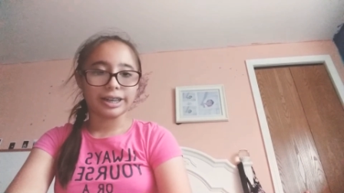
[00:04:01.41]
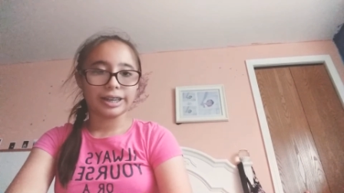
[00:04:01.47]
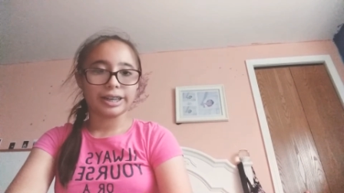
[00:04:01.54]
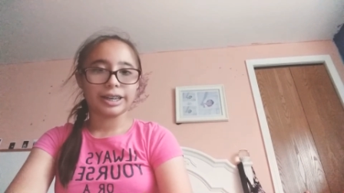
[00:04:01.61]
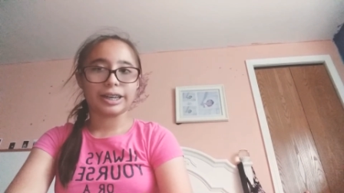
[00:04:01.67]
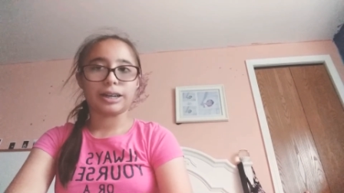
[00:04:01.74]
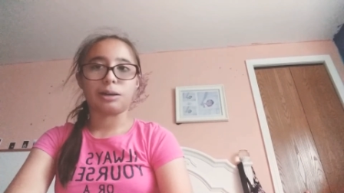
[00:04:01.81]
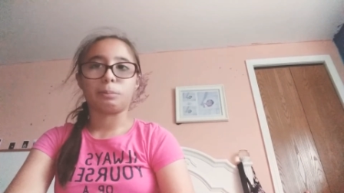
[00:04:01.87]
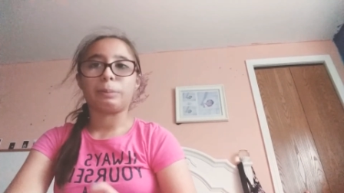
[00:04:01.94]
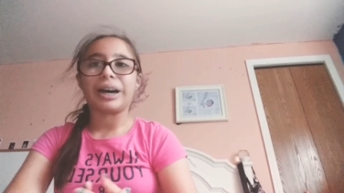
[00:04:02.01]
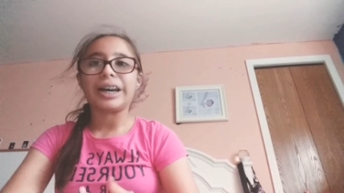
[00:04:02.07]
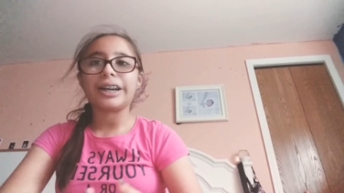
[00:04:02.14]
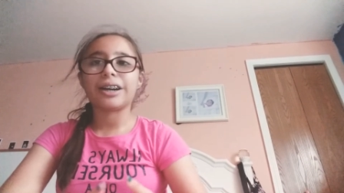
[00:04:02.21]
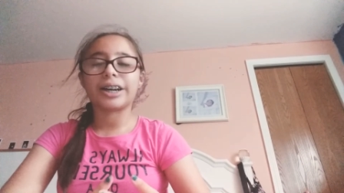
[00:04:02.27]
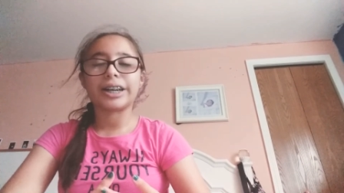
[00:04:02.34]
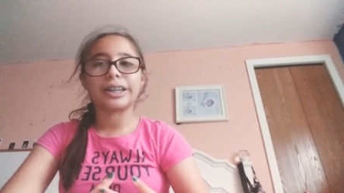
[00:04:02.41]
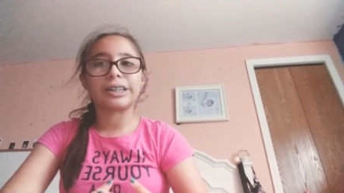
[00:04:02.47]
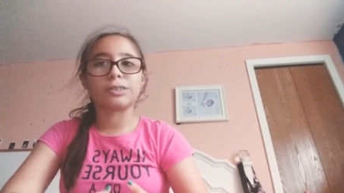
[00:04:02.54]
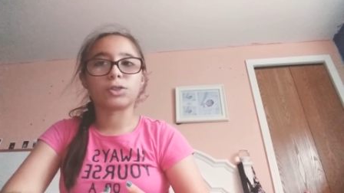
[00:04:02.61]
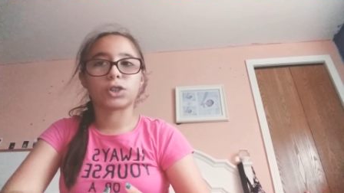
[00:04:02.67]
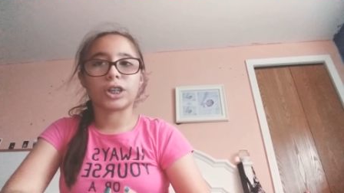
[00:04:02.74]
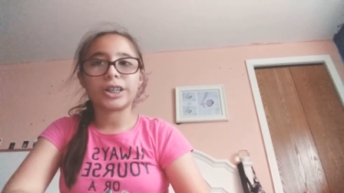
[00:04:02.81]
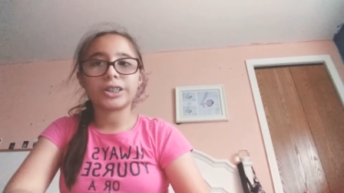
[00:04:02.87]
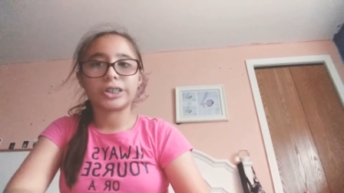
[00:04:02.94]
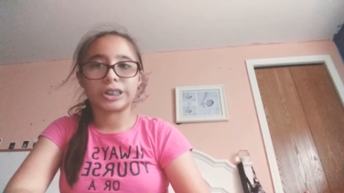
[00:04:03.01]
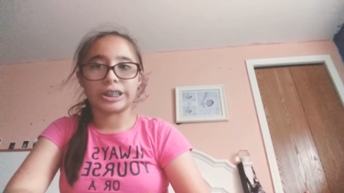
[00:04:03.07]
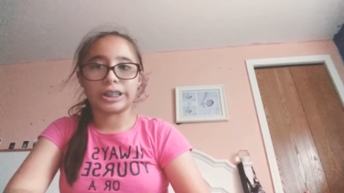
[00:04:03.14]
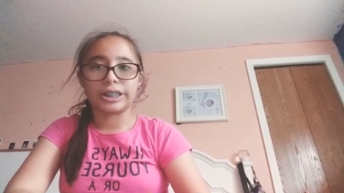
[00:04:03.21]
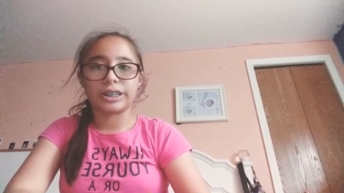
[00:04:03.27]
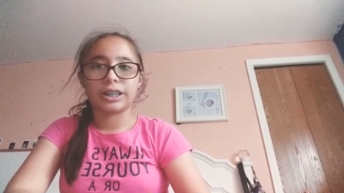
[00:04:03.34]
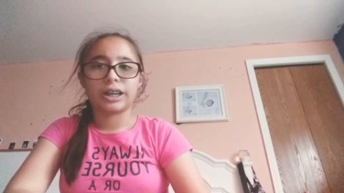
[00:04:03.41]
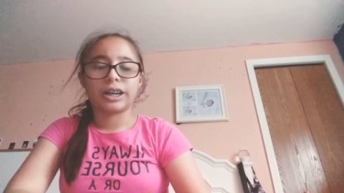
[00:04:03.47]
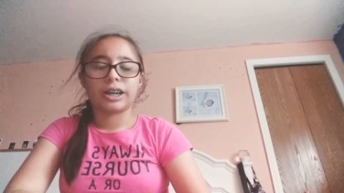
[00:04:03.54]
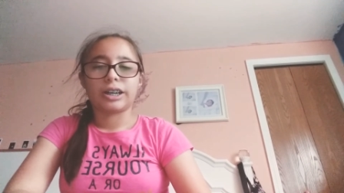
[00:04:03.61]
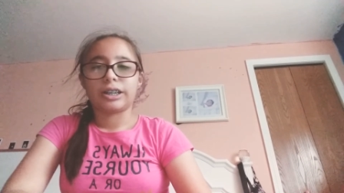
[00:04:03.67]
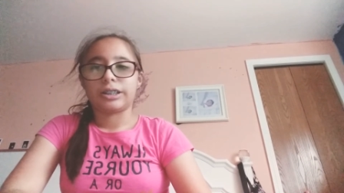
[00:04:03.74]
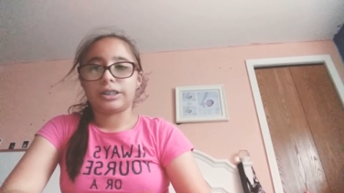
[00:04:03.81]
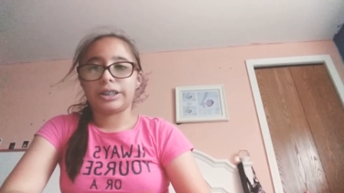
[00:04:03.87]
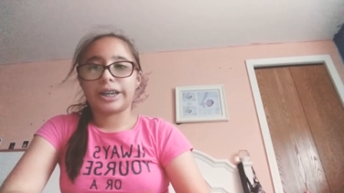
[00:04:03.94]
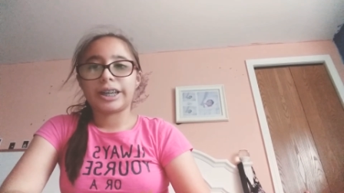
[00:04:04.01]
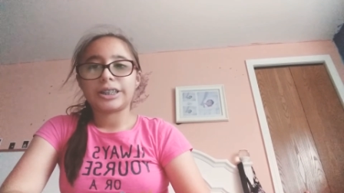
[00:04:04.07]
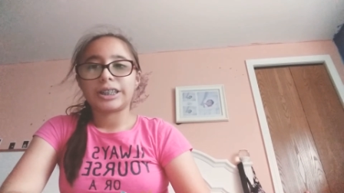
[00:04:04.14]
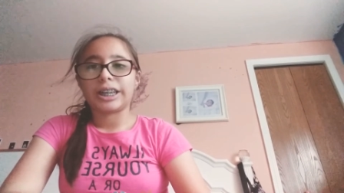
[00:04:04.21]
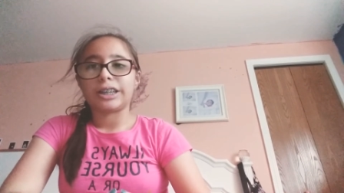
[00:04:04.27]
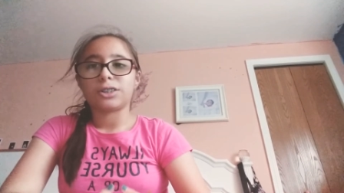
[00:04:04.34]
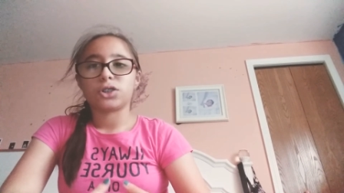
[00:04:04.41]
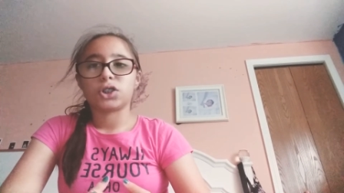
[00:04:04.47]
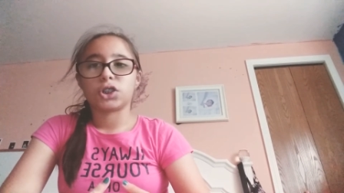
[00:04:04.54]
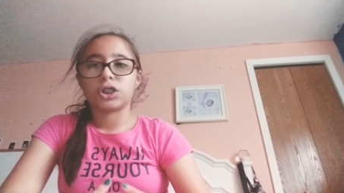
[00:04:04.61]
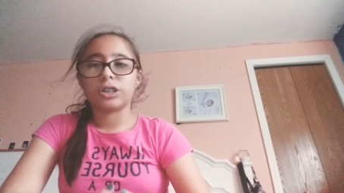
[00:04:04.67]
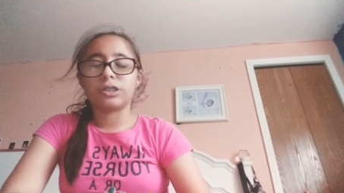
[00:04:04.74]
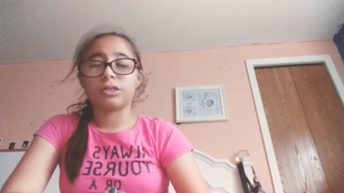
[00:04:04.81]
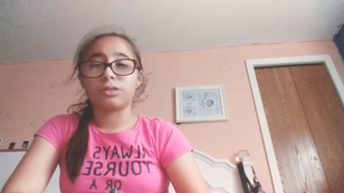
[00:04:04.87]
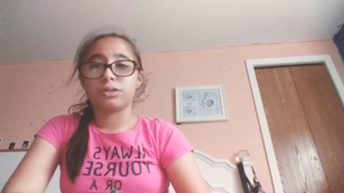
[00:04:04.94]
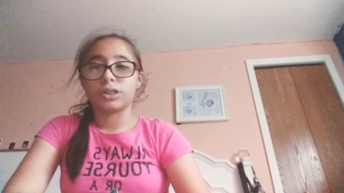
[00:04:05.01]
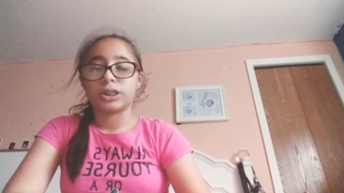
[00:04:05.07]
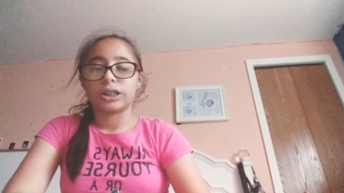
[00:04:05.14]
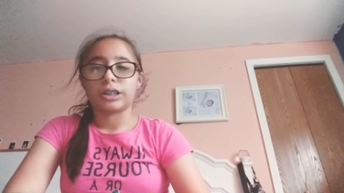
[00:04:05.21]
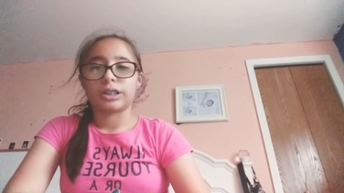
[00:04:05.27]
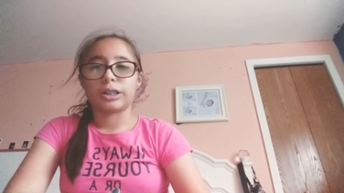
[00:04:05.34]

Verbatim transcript: in my area, New Jersey, you get to like choose.